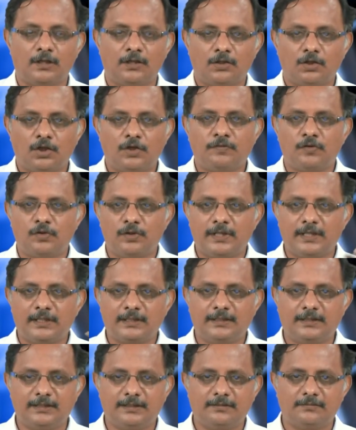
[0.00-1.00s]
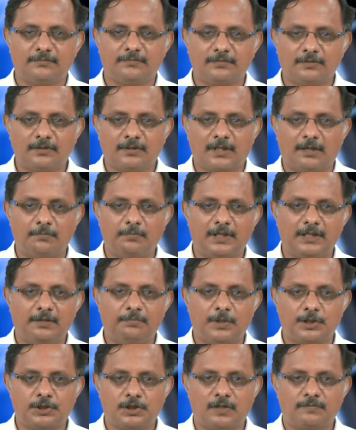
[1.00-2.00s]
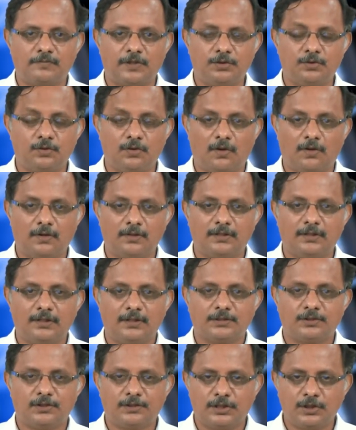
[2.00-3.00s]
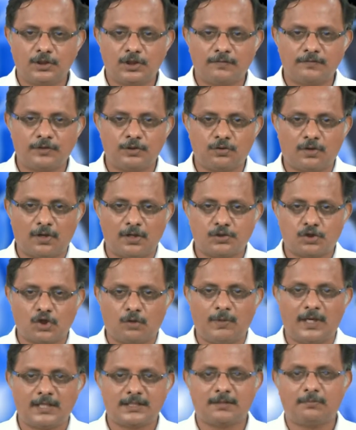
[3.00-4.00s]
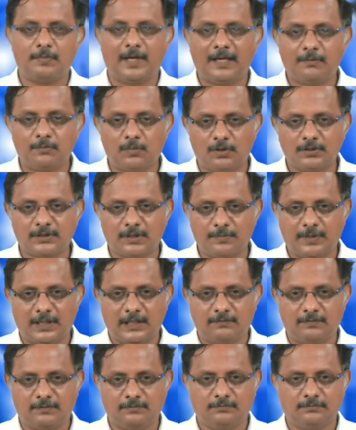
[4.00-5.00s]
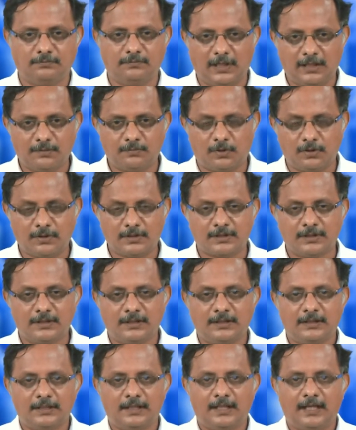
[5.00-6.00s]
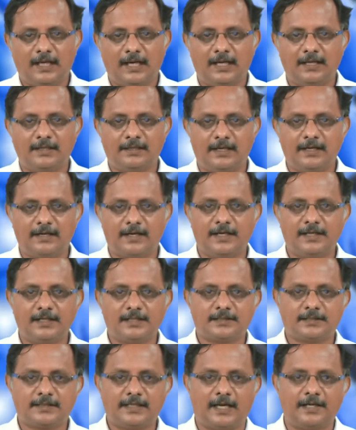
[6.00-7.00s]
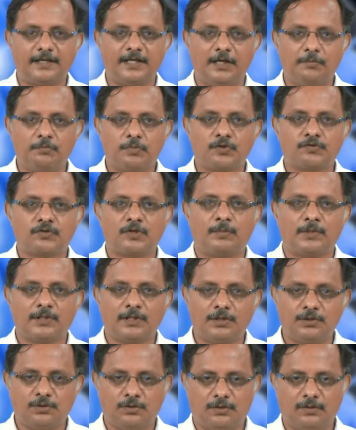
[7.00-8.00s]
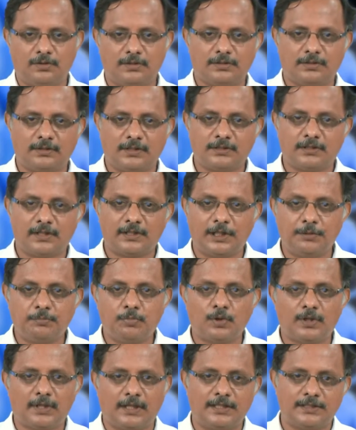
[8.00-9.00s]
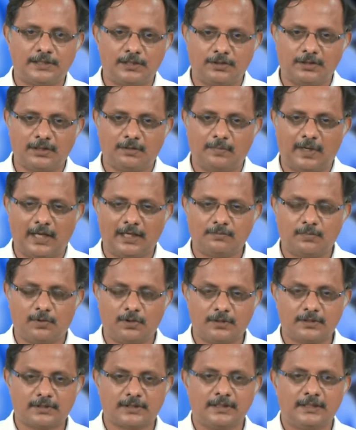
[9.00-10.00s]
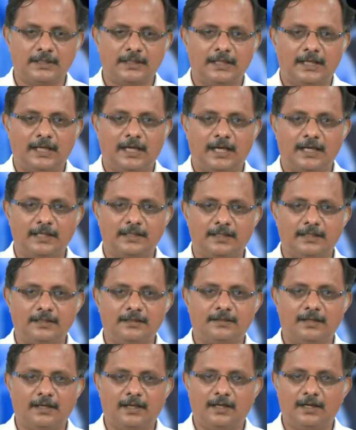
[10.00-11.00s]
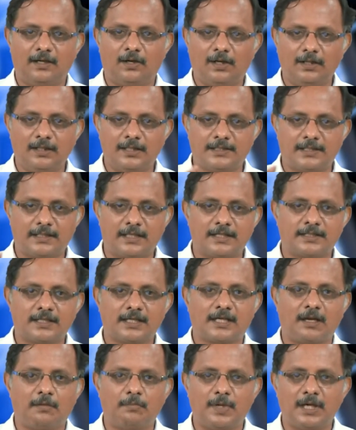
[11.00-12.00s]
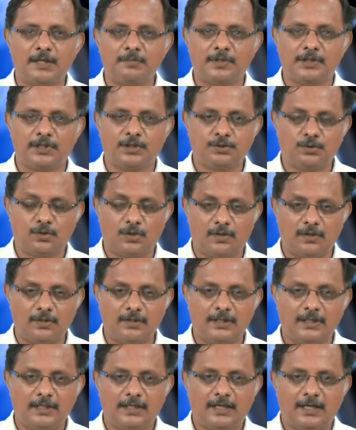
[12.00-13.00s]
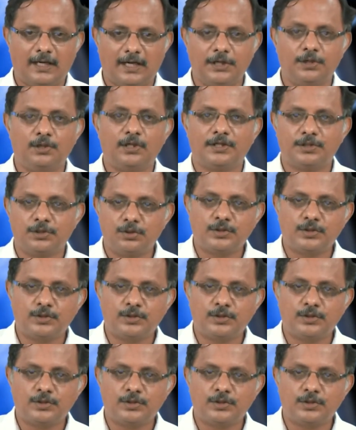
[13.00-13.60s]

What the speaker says: Now, if you look at the complete picture of the neuron, so you think of the neuron soma as a black box, some kind of a black box, and dendrites carry inputs from other neurons. So, those are the input lines into the black box, and then all the signals are combined by the neuron, and new